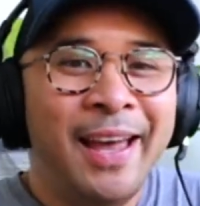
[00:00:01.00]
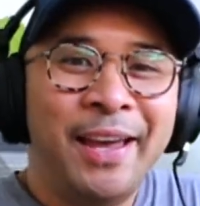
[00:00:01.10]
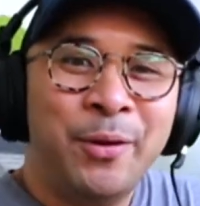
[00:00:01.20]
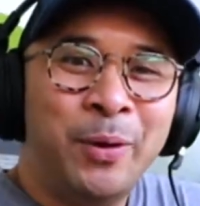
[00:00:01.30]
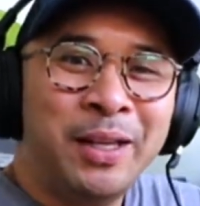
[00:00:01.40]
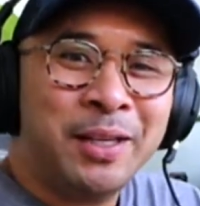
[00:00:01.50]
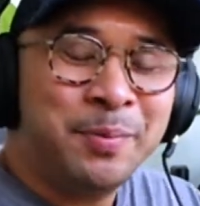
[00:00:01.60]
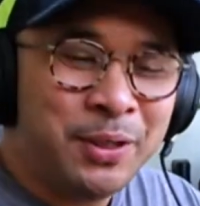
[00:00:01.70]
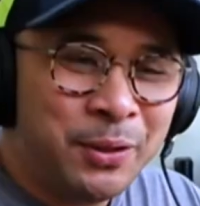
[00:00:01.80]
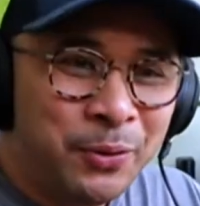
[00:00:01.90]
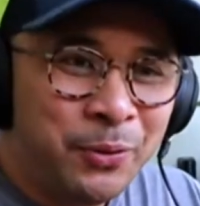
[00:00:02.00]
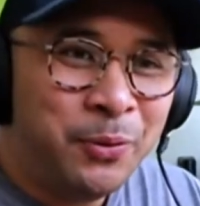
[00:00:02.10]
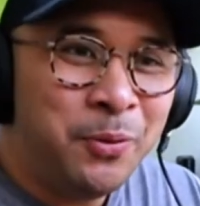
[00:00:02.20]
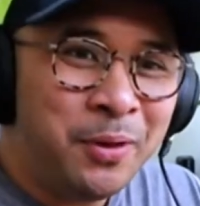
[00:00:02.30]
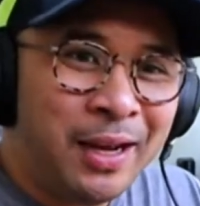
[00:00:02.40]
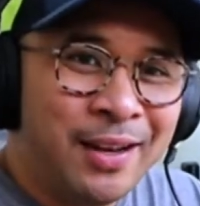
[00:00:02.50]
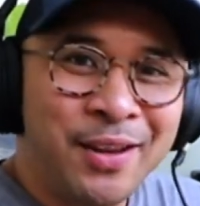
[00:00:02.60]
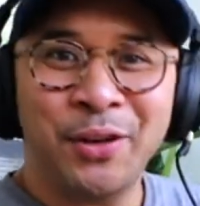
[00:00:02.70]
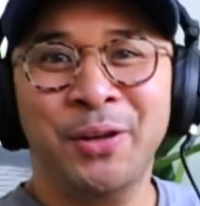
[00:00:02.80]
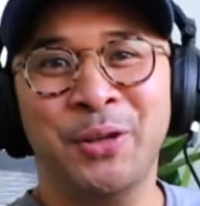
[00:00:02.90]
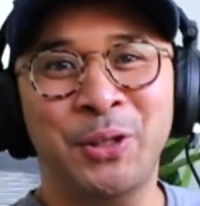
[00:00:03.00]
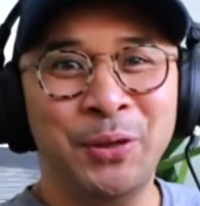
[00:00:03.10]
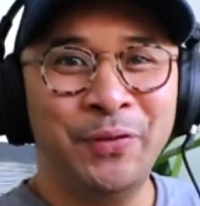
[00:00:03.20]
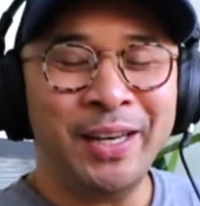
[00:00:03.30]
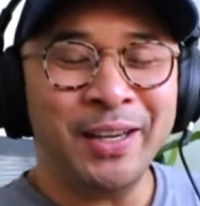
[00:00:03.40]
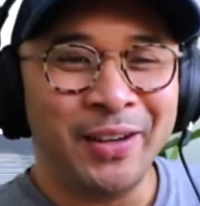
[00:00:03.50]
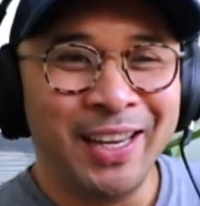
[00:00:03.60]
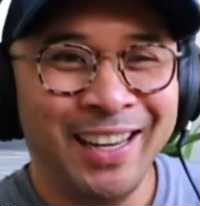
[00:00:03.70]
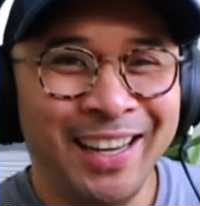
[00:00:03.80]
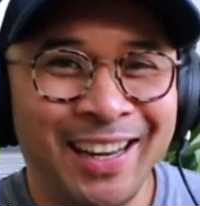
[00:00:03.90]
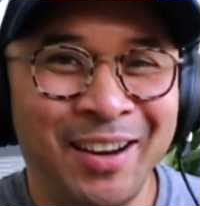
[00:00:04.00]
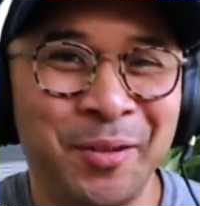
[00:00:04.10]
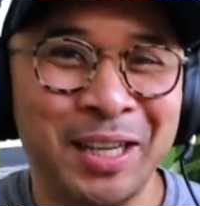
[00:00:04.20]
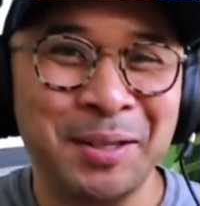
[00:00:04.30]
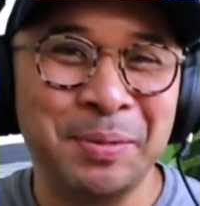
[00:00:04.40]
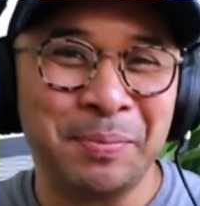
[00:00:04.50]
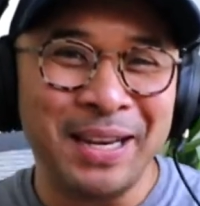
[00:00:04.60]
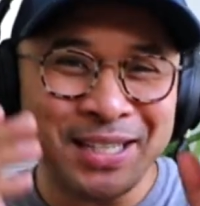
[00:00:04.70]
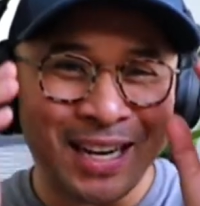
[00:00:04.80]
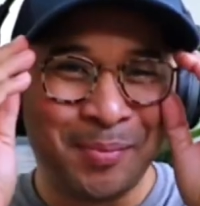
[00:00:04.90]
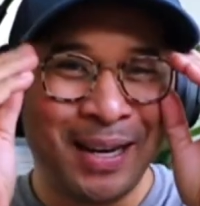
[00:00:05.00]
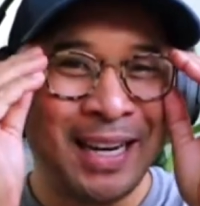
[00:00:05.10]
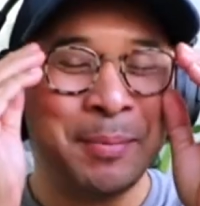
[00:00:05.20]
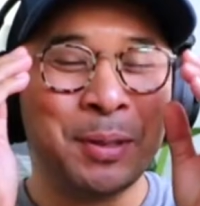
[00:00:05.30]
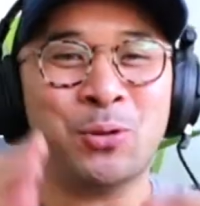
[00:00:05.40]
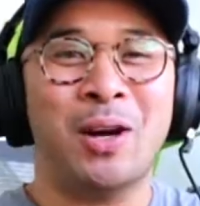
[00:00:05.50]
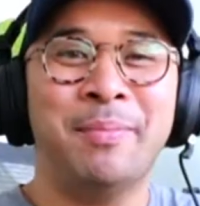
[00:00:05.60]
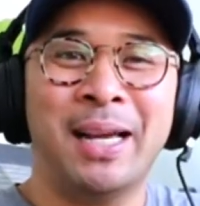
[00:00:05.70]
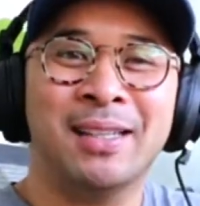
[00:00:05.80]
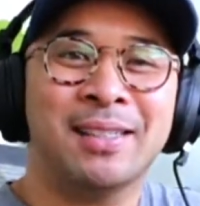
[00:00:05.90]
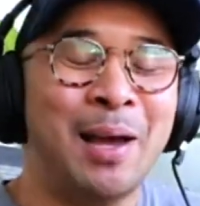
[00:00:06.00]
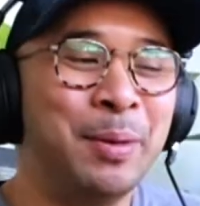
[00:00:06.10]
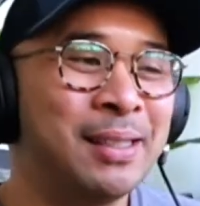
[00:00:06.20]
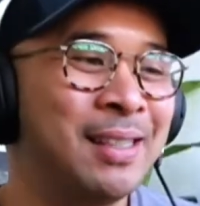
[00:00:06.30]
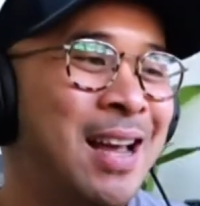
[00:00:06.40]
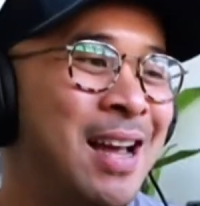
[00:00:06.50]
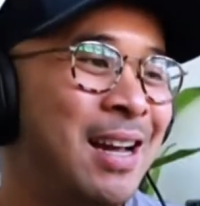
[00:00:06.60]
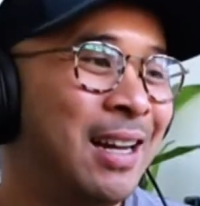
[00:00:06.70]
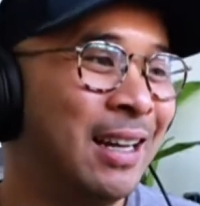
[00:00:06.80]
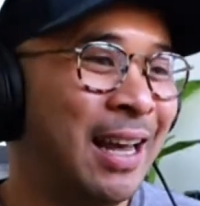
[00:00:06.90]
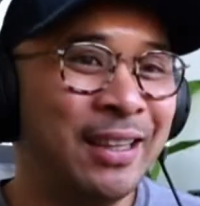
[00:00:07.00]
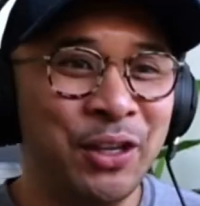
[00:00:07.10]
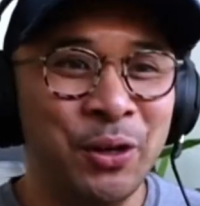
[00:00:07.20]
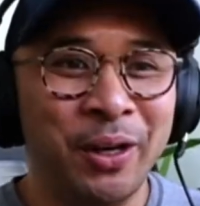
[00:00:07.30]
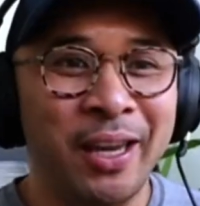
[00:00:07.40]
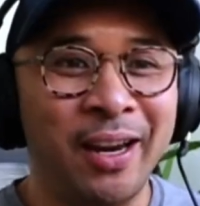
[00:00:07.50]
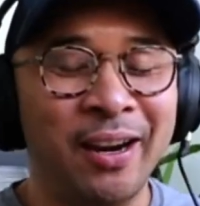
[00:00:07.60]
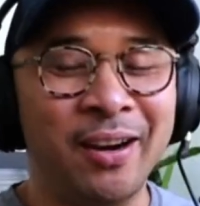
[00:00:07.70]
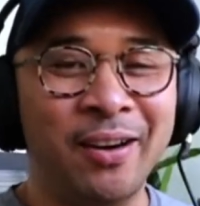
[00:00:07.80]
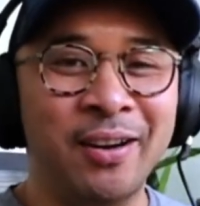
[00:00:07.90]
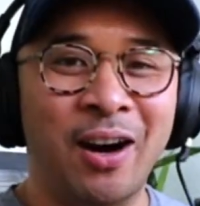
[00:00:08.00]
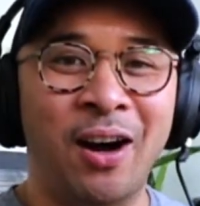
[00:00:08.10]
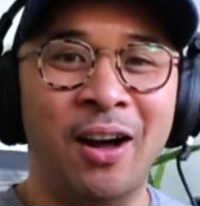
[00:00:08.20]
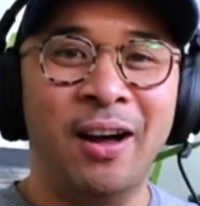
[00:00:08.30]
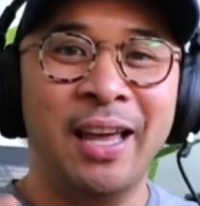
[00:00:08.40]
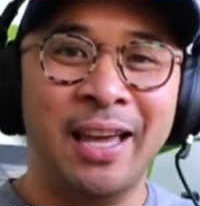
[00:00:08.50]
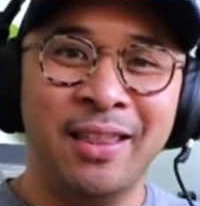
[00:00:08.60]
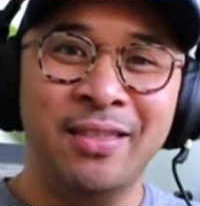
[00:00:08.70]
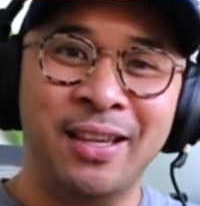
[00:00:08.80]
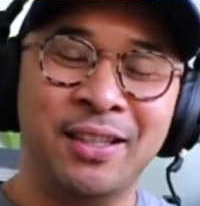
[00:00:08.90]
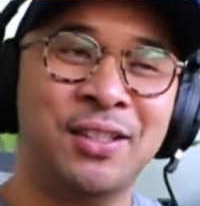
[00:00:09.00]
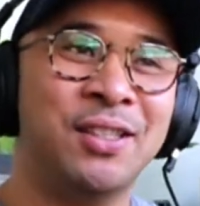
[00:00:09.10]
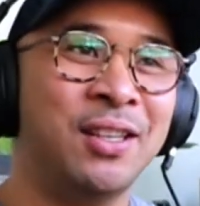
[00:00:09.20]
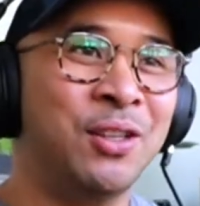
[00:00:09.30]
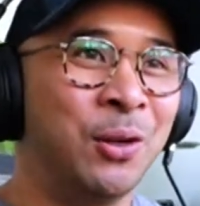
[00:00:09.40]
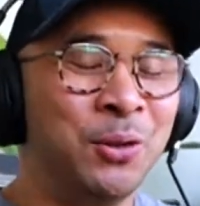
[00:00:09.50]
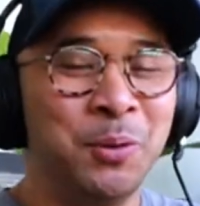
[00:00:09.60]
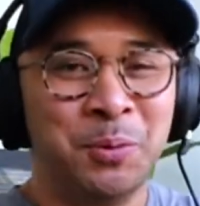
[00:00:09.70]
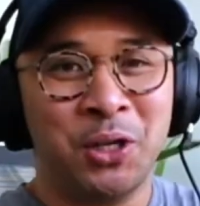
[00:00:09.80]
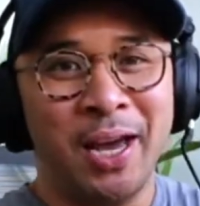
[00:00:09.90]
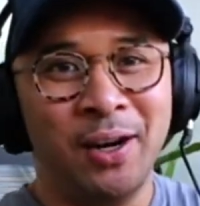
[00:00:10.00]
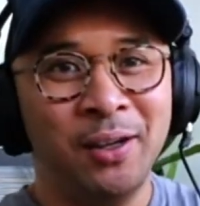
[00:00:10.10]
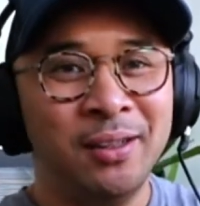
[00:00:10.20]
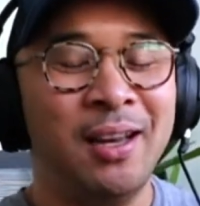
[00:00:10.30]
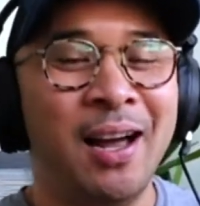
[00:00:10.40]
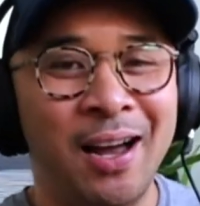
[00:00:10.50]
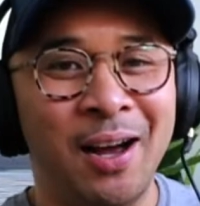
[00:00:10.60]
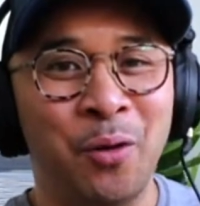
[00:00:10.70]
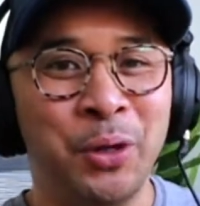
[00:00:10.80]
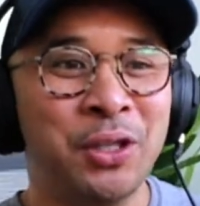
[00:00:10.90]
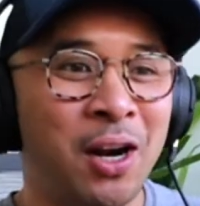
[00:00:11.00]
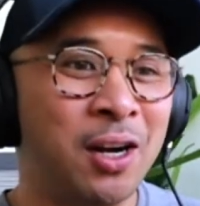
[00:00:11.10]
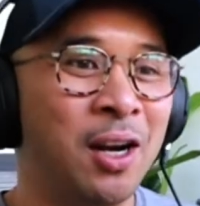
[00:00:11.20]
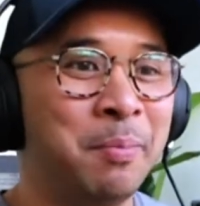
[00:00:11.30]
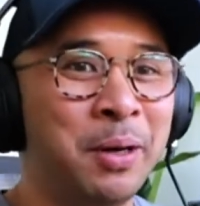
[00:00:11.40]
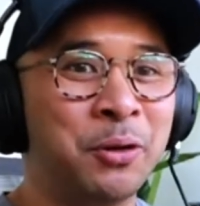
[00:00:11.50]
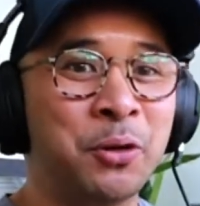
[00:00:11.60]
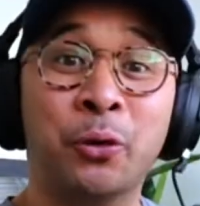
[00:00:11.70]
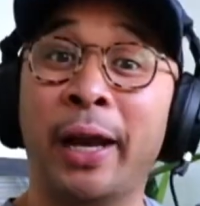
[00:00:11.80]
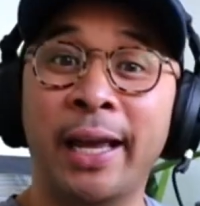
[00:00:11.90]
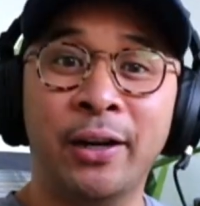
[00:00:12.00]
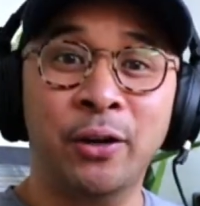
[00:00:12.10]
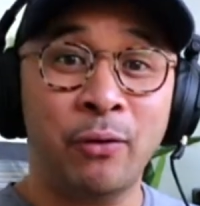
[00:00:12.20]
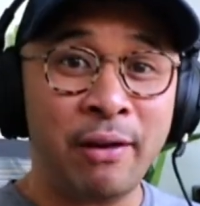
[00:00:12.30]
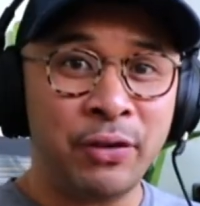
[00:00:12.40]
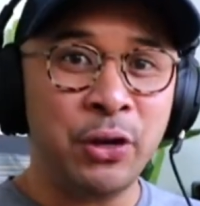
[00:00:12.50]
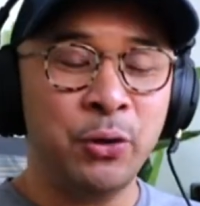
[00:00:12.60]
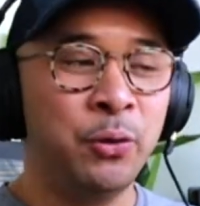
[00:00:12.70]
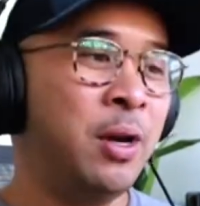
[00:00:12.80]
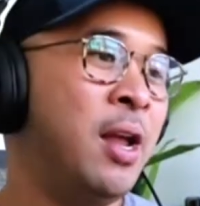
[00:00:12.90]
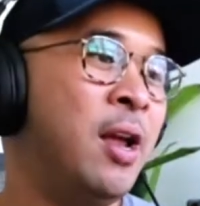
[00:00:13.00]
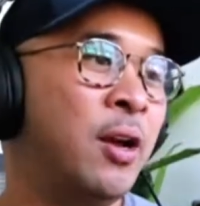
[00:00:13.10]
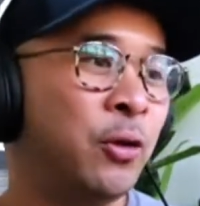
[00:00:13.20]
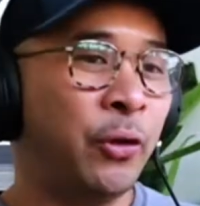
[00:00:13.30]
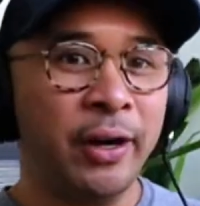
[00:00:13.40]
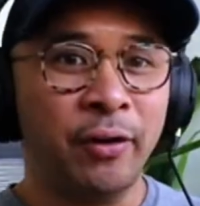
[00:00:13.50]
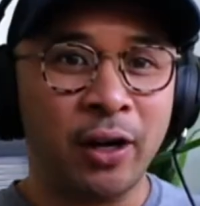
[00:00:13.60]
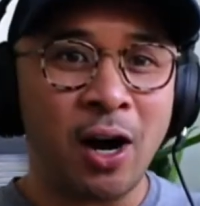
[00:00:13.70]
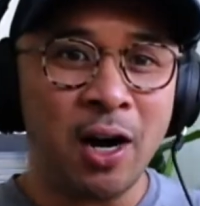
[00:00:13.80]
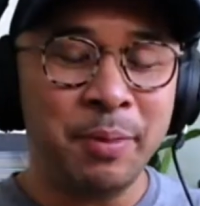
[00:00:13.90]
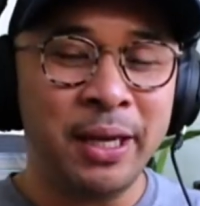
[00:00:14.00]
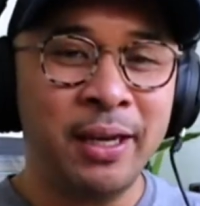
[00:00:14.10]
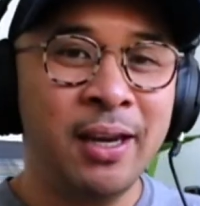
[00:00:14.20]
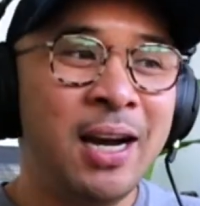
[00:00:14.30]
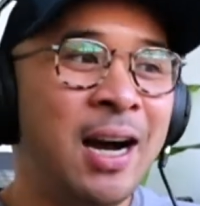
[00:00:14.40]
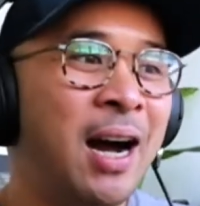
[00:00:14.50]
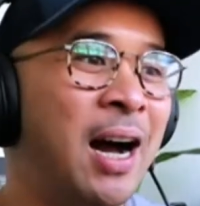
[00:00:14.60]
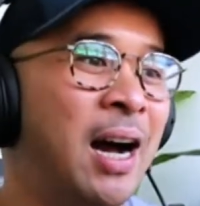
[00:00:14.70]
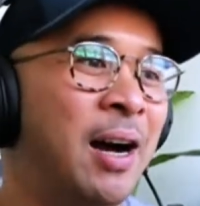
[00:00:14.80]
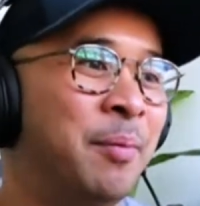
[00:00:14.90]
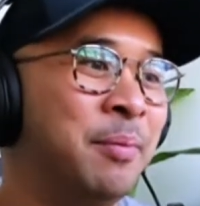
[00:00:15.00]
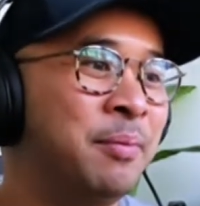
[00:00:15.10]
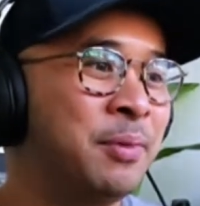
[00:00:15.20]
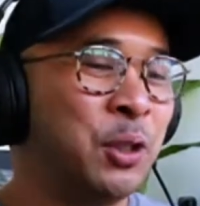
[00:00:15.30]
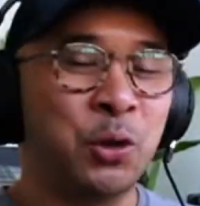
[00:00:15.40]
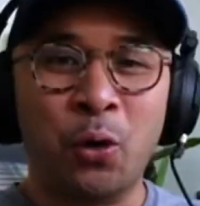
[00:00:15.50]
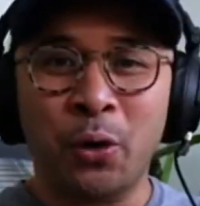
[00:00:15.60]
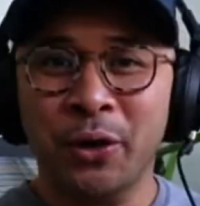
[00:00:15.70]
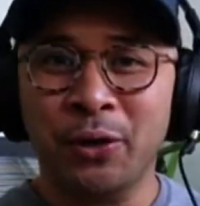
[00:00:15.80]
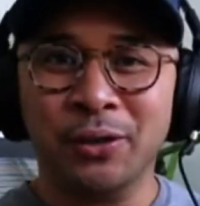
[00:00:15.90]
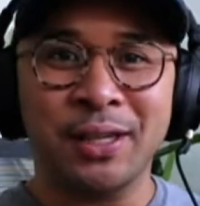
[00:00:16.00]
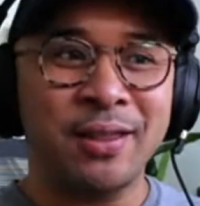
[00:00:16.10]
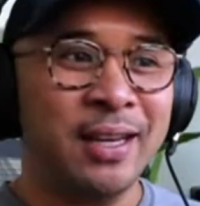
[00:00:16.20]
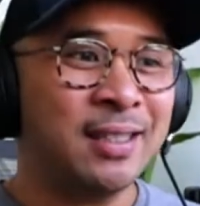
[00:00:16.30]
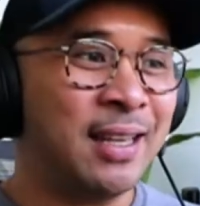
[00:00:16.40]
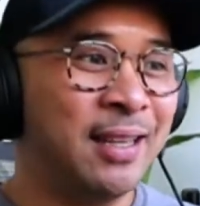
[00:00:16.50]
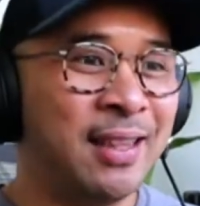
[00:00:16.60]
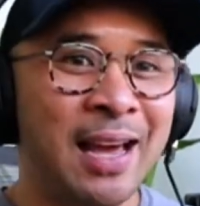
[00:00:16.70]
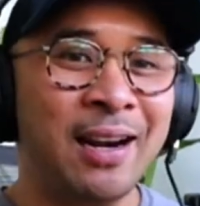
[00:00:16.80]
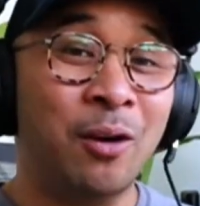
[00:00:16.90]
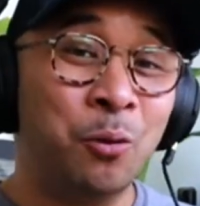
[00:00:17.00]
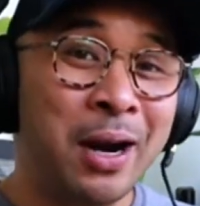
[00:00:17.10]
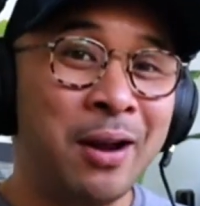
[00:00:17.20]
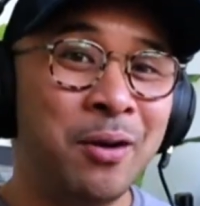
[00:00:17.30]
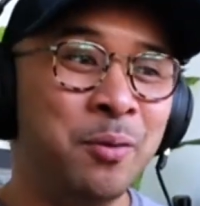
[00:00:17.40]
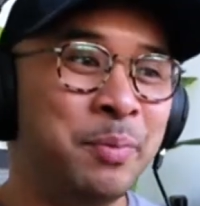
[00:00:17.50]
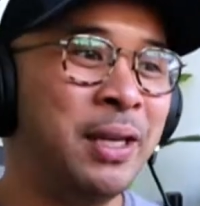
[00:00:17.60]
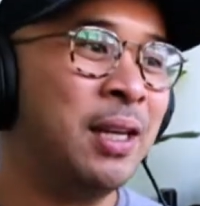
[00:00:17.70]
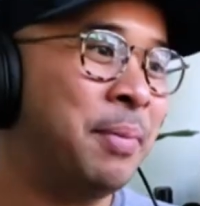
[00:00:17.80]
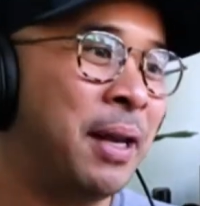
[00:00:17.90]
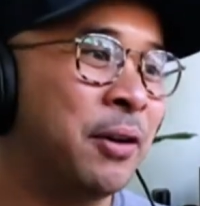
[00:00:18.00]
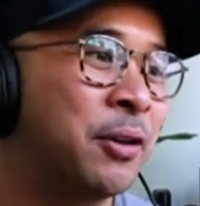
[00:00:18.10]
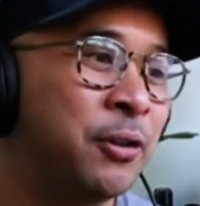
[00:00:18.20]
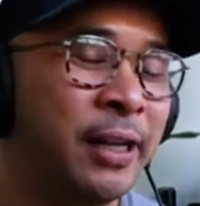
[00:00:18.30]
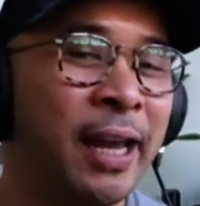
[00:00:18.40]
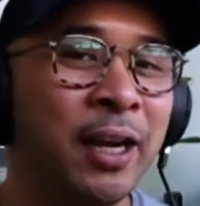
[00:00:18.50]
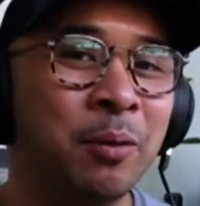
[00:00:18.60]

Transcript: Hey, welcome to another YouTube video. Welcome to my channel. My name is Rob Balasabas. Glad that you're here in this YouTube channel. We talk all about creator revenue, creator economy, tutorials and things like that around being a better creator.